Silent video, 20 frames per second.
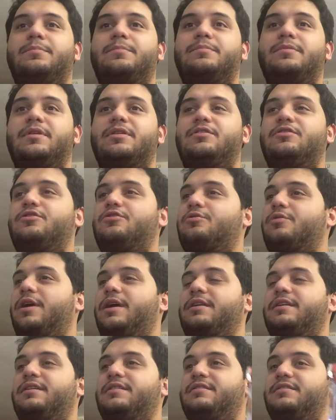The
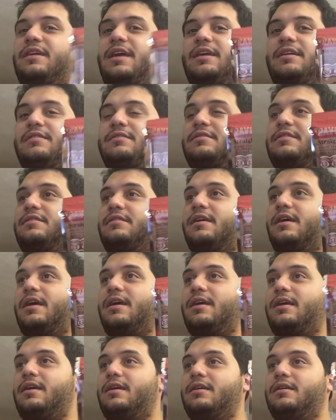straight is
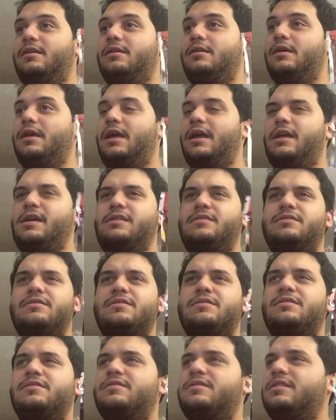
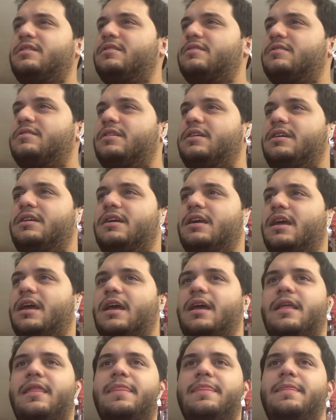860
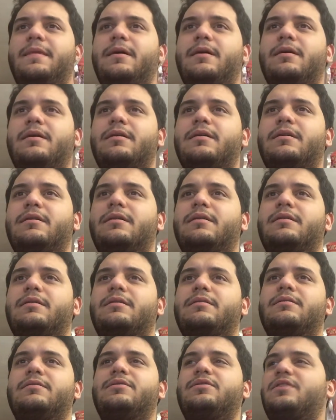and
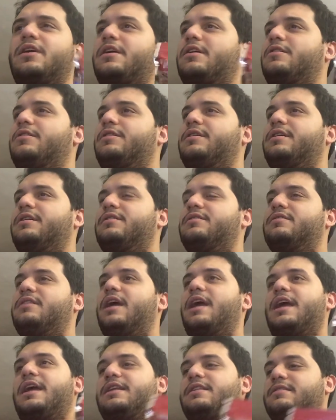the Senator is
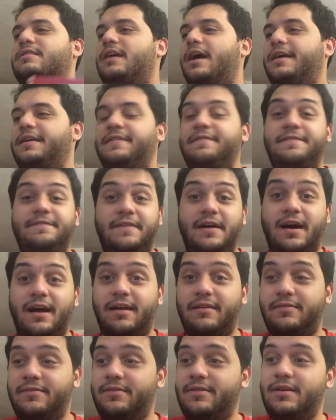
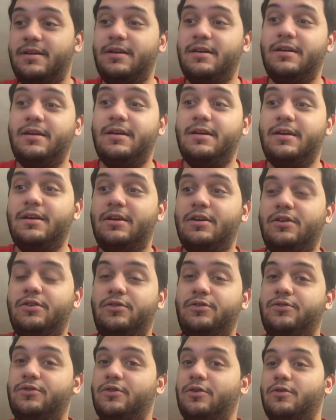895.
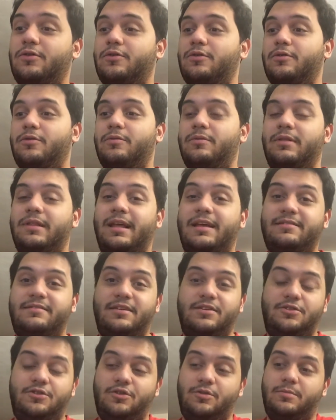So less
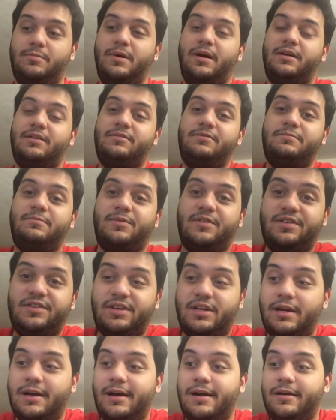than $2 per
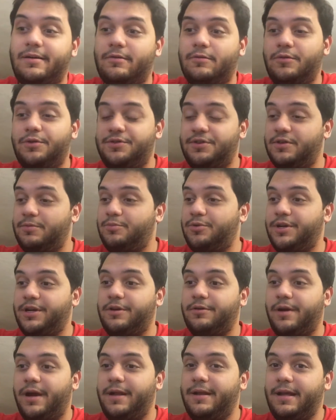cigar, which is pretty
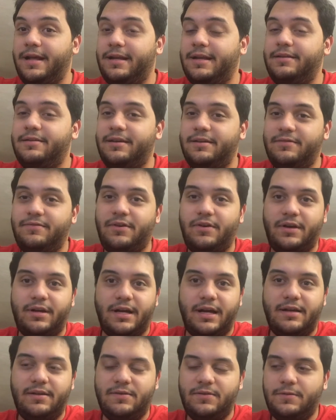great, and it tastes very
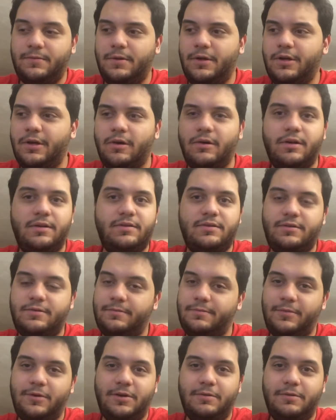nice. You know, it's